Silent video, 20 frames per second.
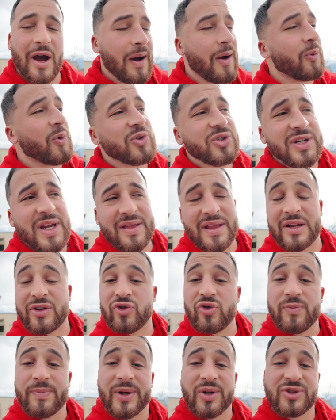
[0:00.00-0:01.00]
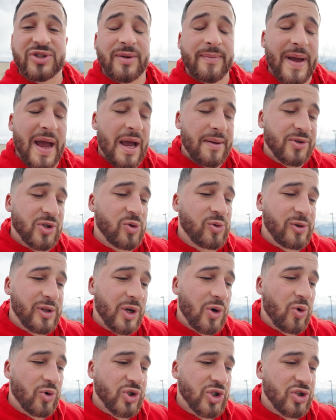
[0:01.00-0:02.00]
Now, I will say they do build some
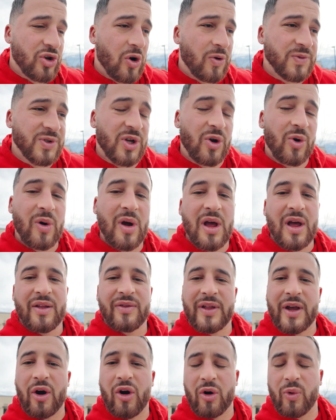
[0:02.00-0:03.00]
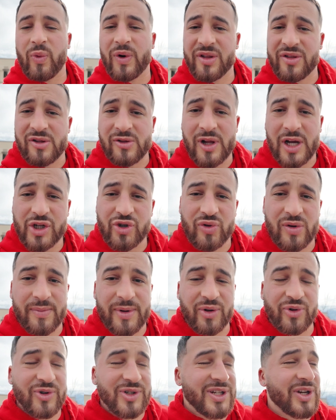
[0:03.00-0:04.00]
absolutely gorgeous homes though. They are one of the luxury
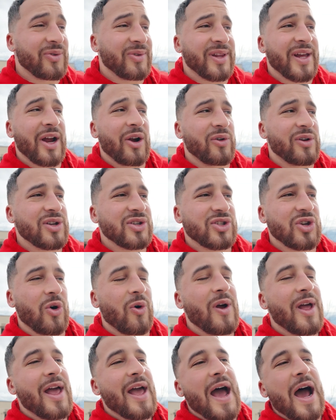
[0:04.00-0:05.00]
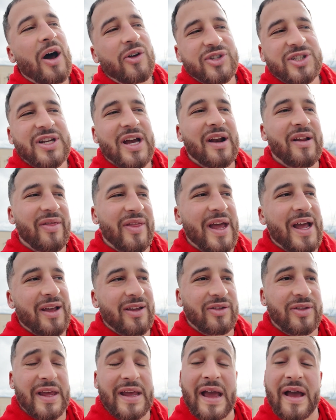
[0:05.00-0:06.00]
builders here in the area. So outside of
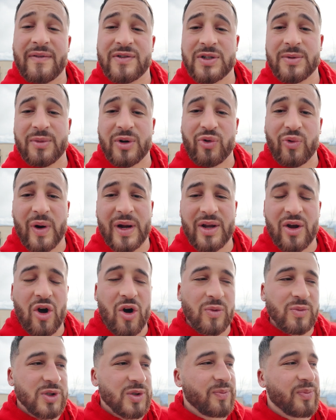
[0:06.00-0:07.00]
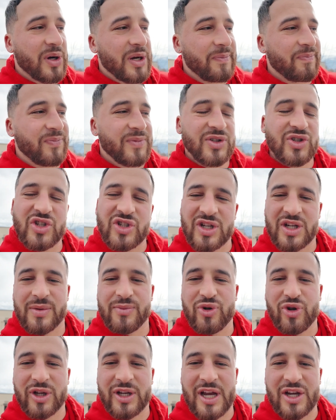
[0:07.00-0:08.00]
that, they have some great homes, but just a
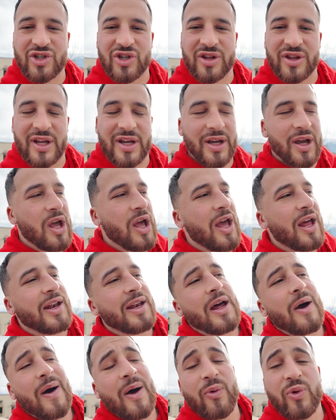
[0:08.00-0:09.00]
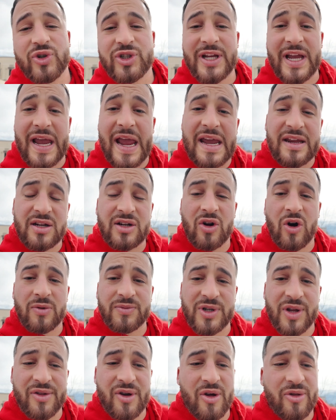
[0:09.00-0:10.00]
communication thing. Now, I will say Hayden
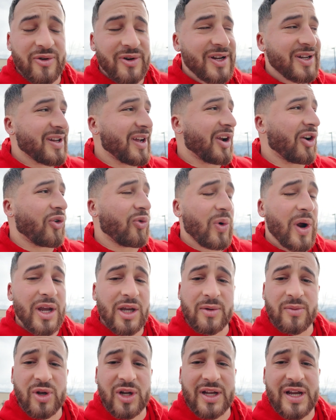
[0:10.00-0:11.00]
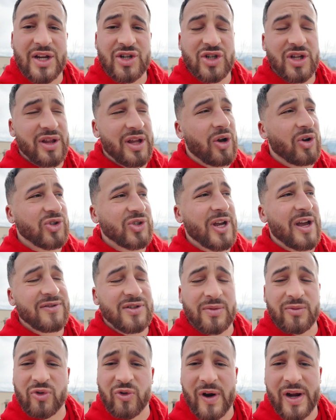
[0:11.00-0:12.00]
Homes on the other end, great communication. They also
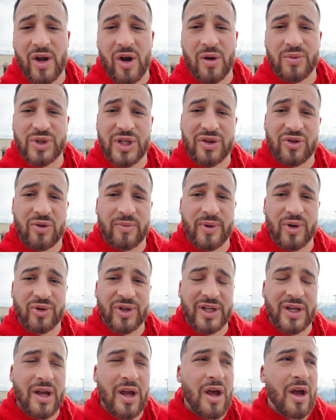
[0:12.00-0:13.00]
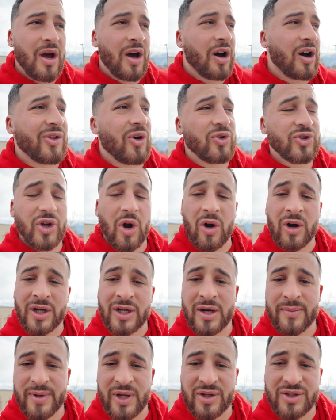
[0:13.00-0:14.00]
have some great homes that they're building. Those
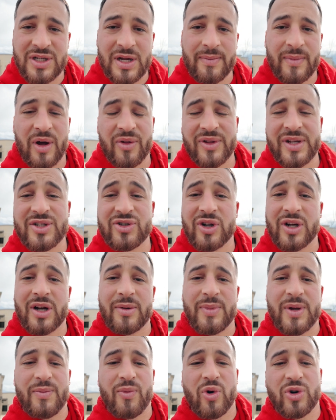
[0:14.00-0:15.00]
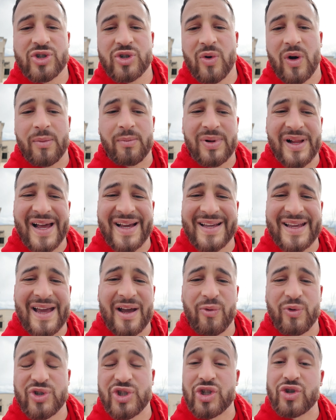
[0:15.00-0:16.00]
aren't going to be on 10 Mile. These are going to be more so on Black
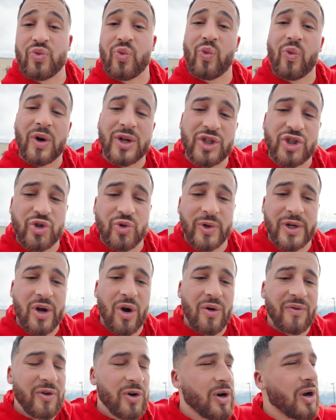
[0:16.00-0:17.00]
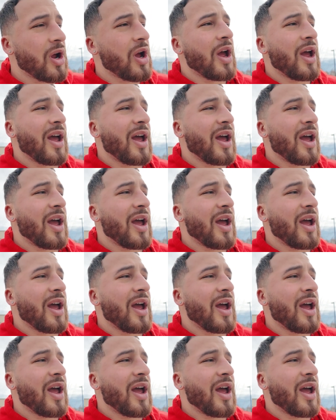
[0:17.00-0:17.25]
Cat, which is one street over.